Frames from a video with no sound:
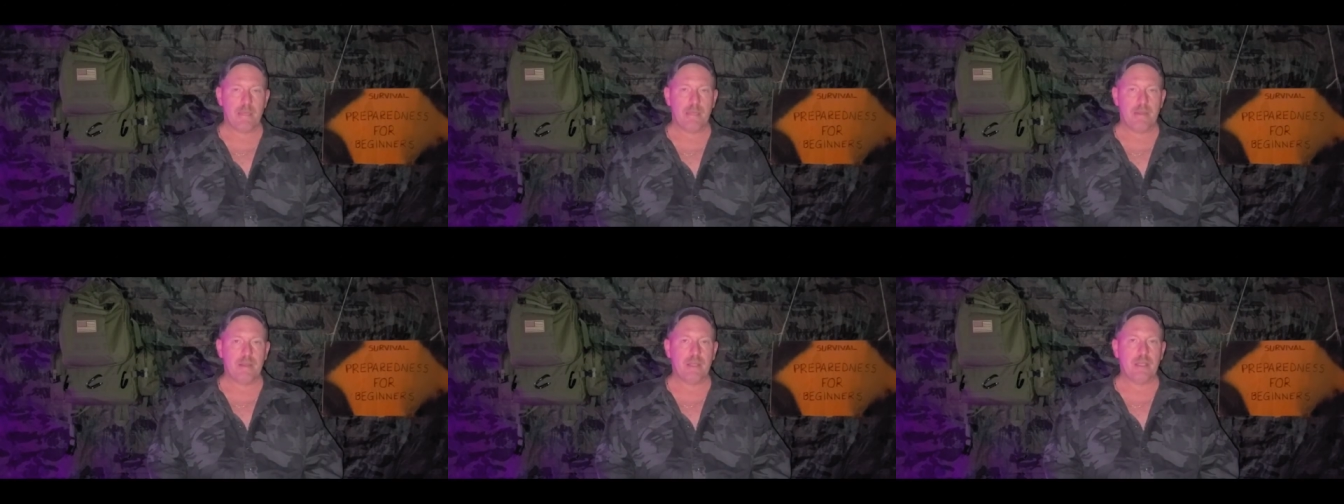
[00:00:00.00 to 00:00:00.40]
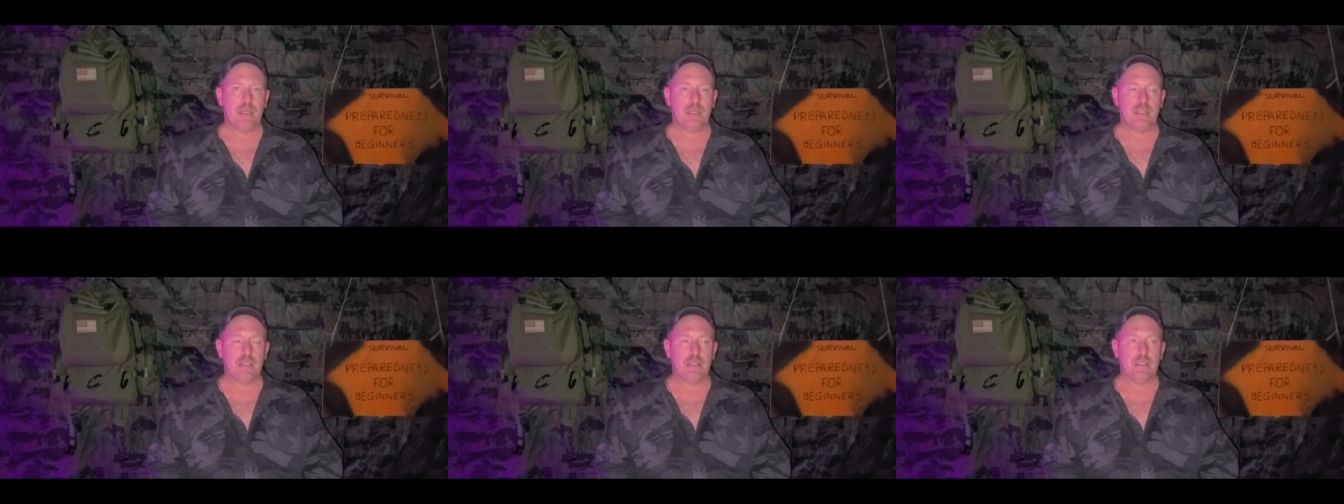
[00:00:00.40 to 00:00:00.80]

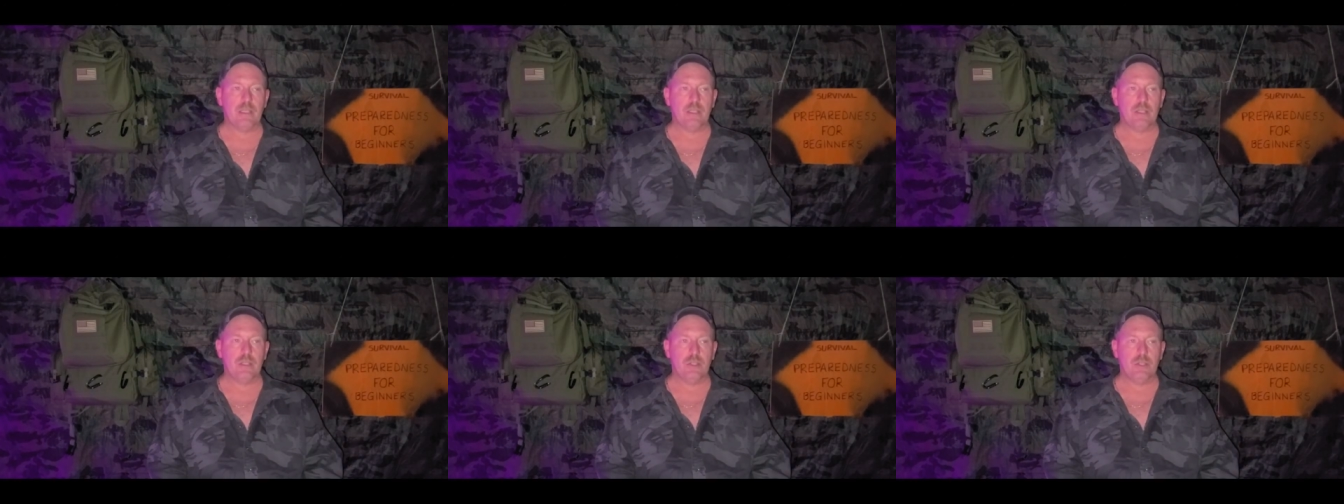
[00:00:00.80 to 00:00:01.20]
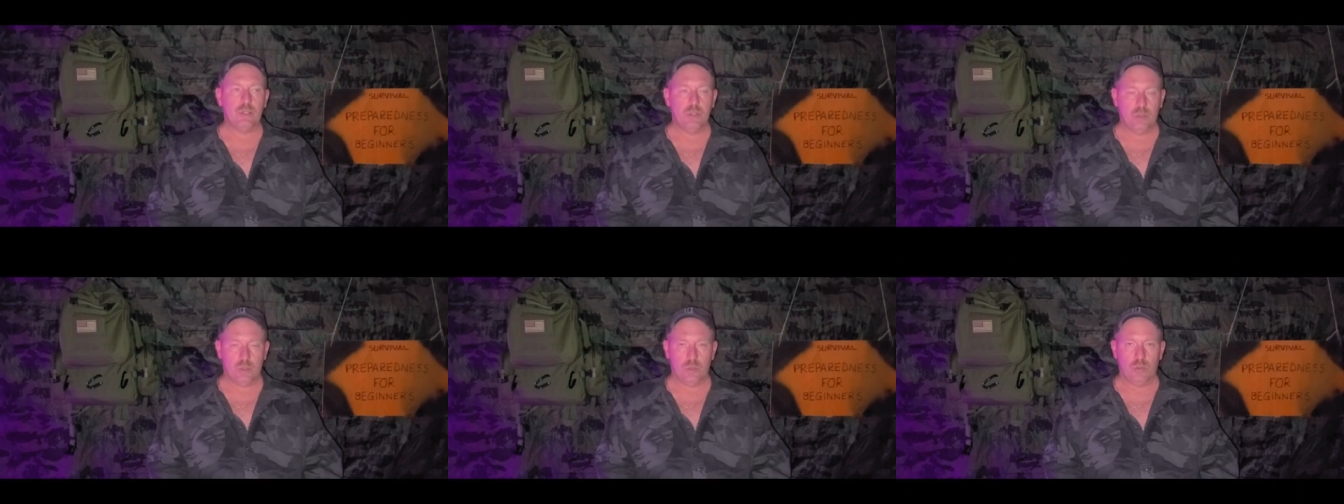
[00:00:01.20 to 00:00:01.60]
then
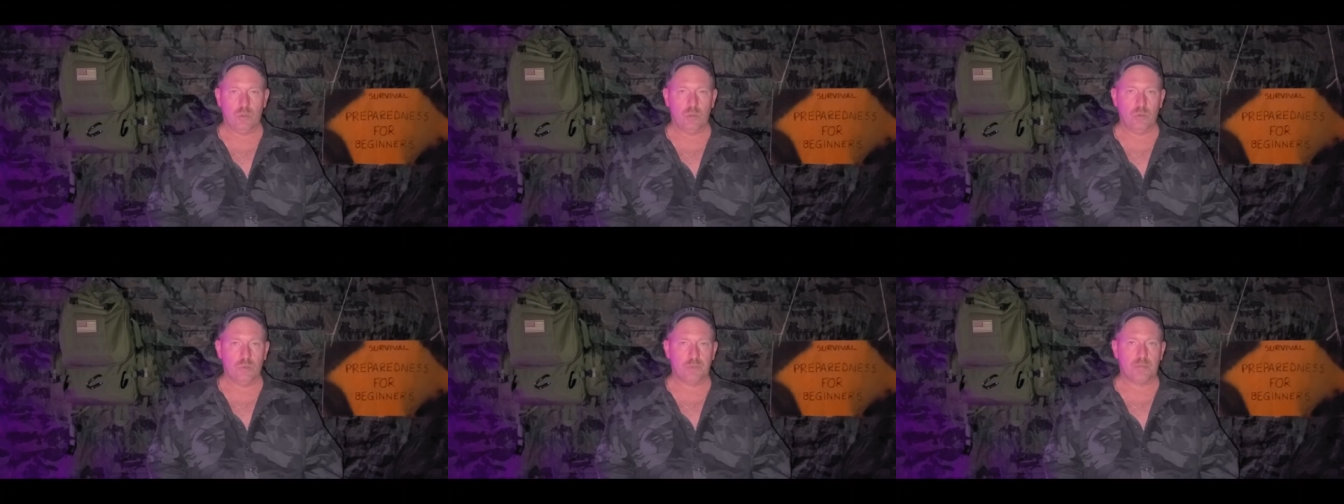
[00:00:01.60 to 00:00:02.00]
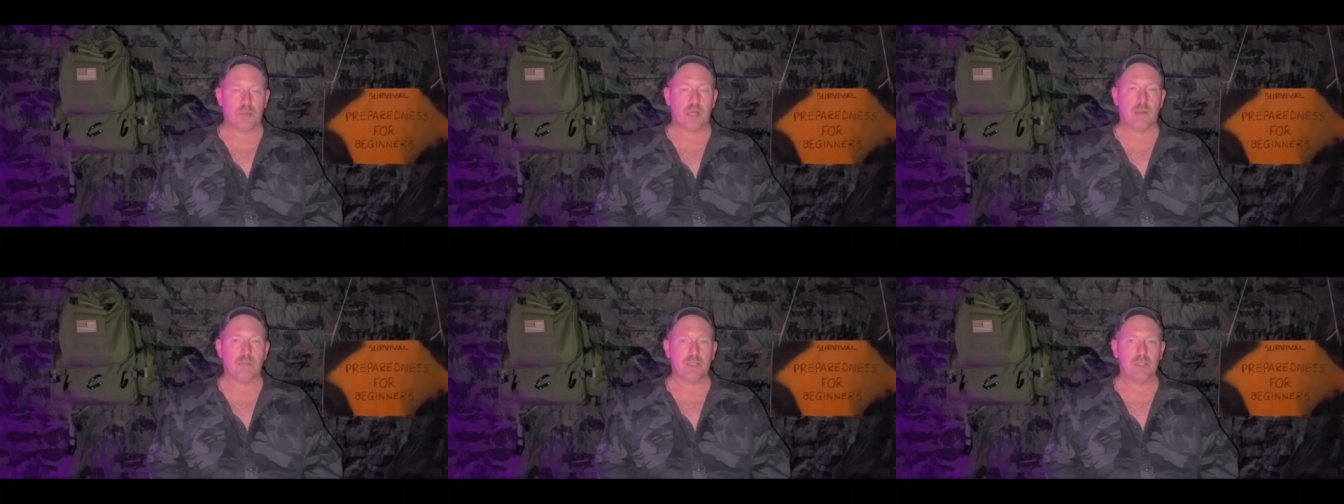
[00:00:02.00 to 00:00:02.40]
you
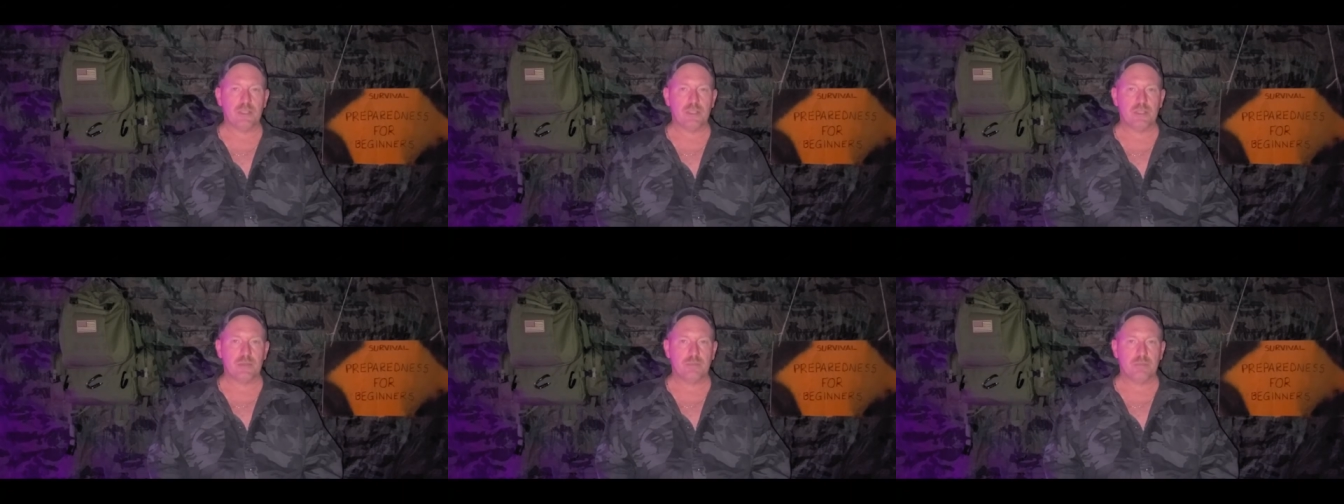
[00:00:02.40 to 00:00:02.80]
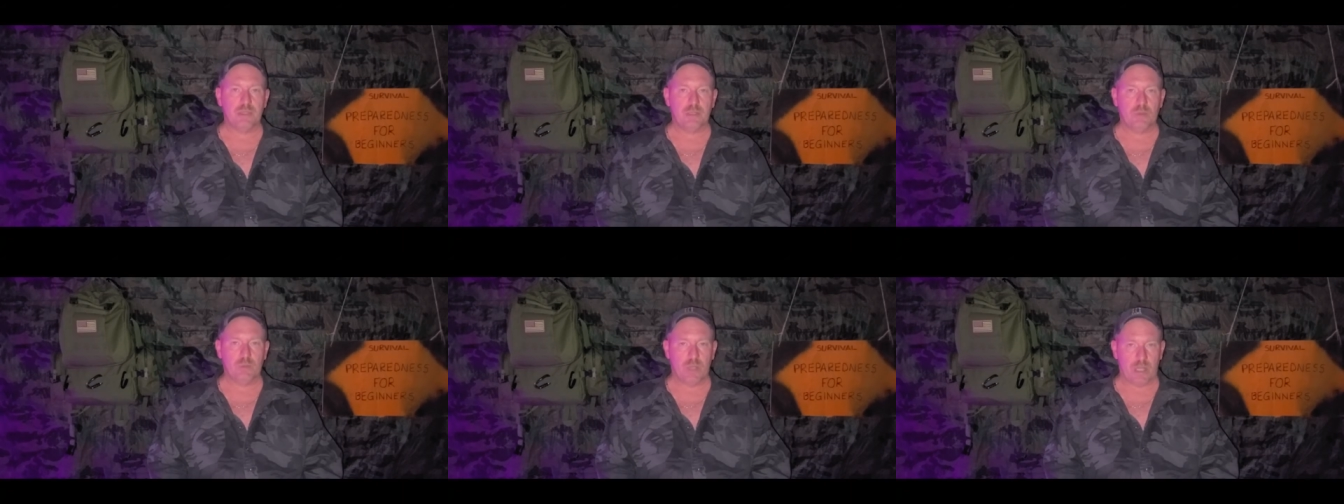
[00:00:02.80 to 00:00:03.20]
probably should
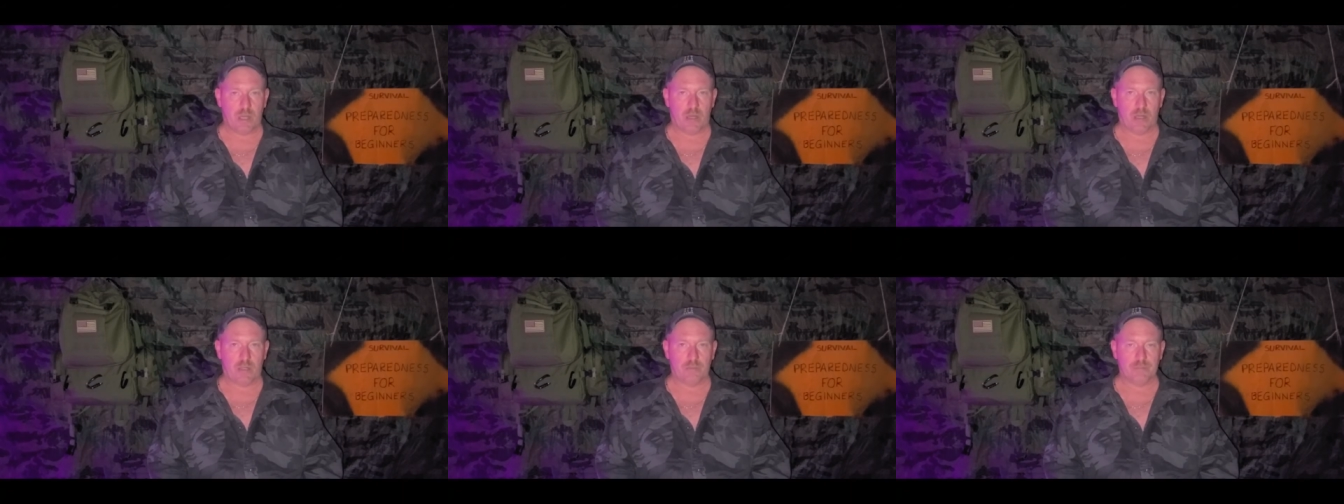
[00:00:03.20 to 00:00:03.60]
beware,